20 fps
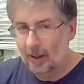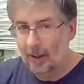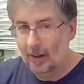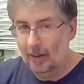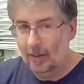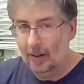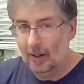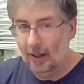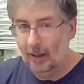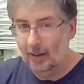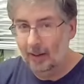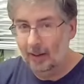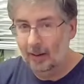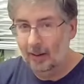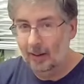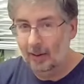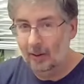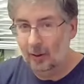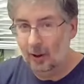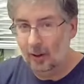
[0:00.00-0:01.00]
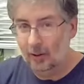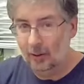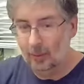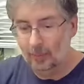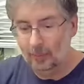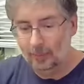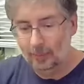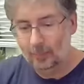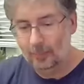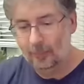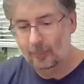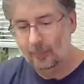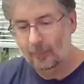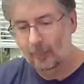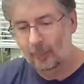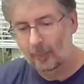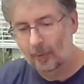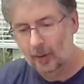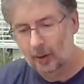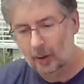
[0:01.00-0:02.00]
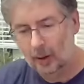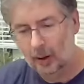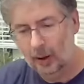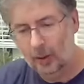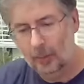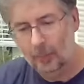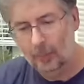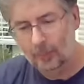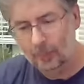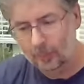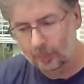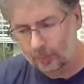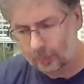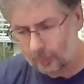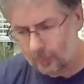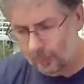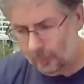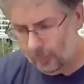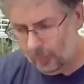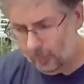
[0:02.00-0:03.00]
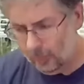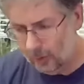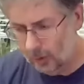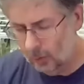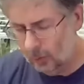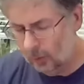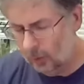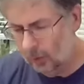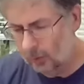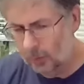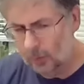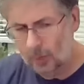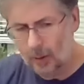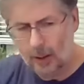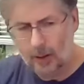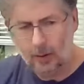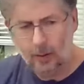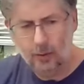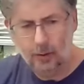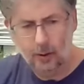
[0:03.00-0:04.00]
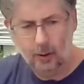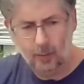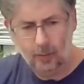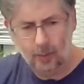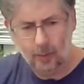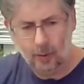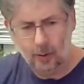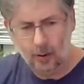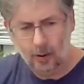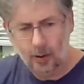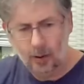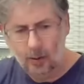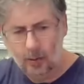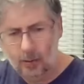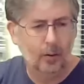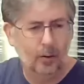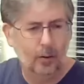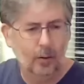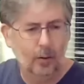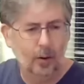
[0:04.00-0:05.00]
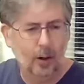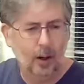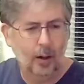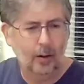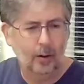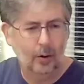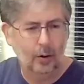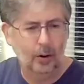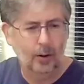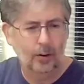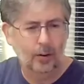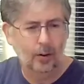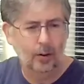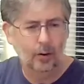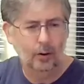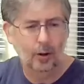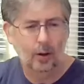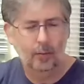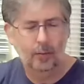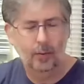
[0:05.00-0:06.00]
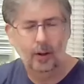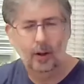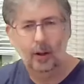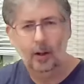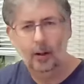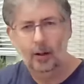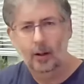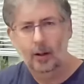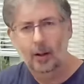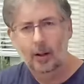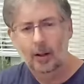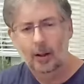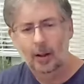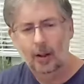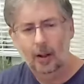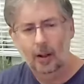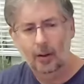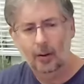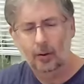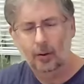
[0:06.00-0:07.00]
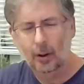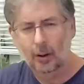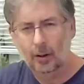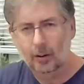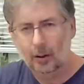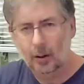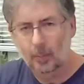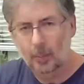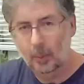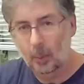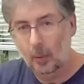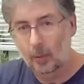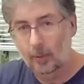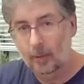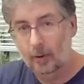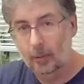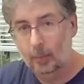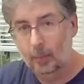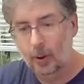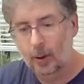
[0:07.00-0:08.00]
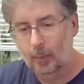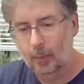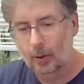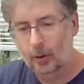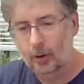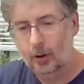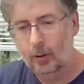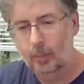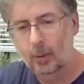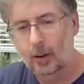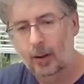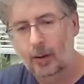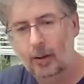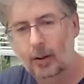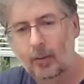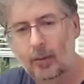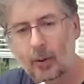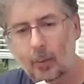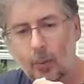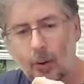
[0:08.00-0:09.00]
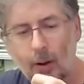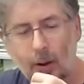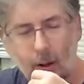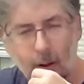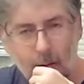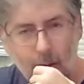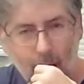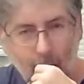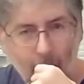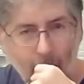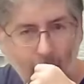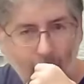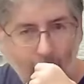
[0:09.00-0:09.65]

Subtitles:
That is awesome. Okay, so we do have some crackers here for honey cheese, the Chévre. Looks like it's going to be more of a spreadable cheese, but let's give this one here a try.